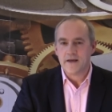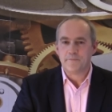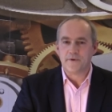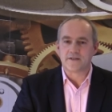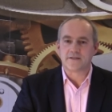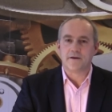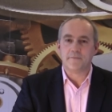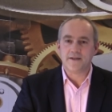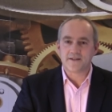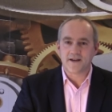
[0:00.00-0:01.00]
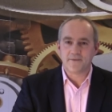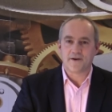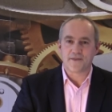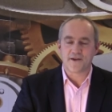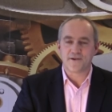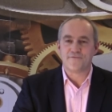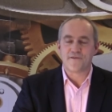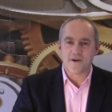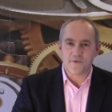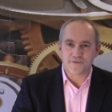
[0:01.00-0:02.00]
But uh, meantime, I thank you
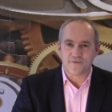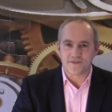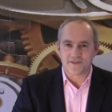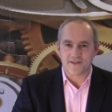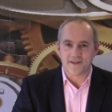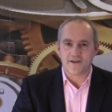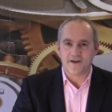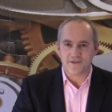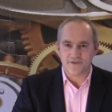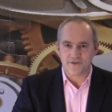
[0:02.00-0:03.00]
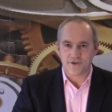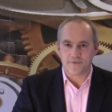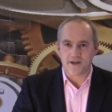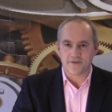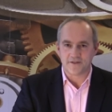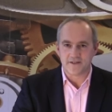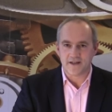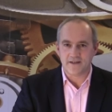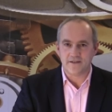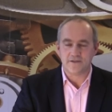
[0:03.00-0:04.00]
very much for visiting our YouTube channel
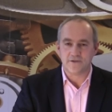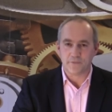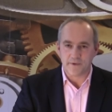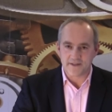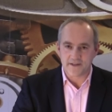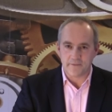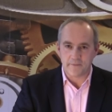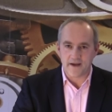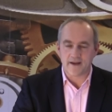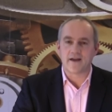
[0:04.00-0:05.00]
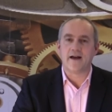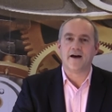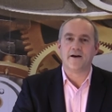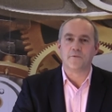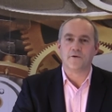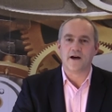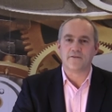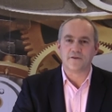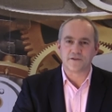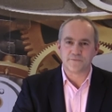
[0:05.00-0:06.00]
today. Do please come back, uh, we'll
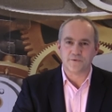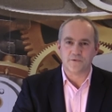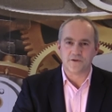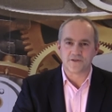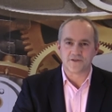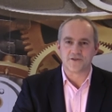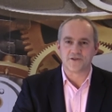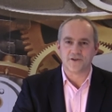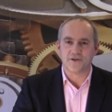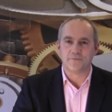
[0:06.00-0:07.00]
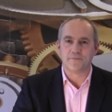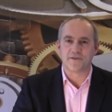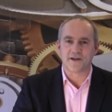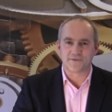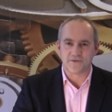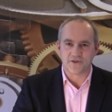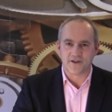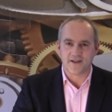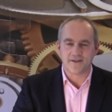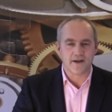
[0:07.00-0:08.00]
have lots more watches to show you, but thanks for
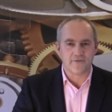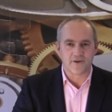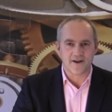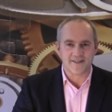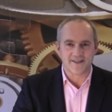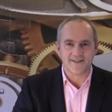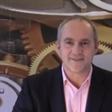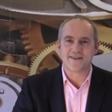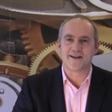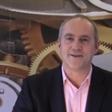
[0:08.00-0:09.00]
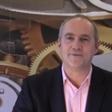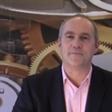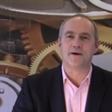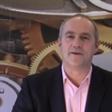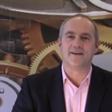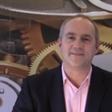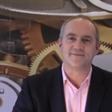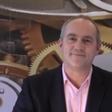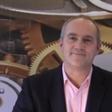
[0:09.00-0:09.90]
joining, you have a great day. Thank you, bye-bye.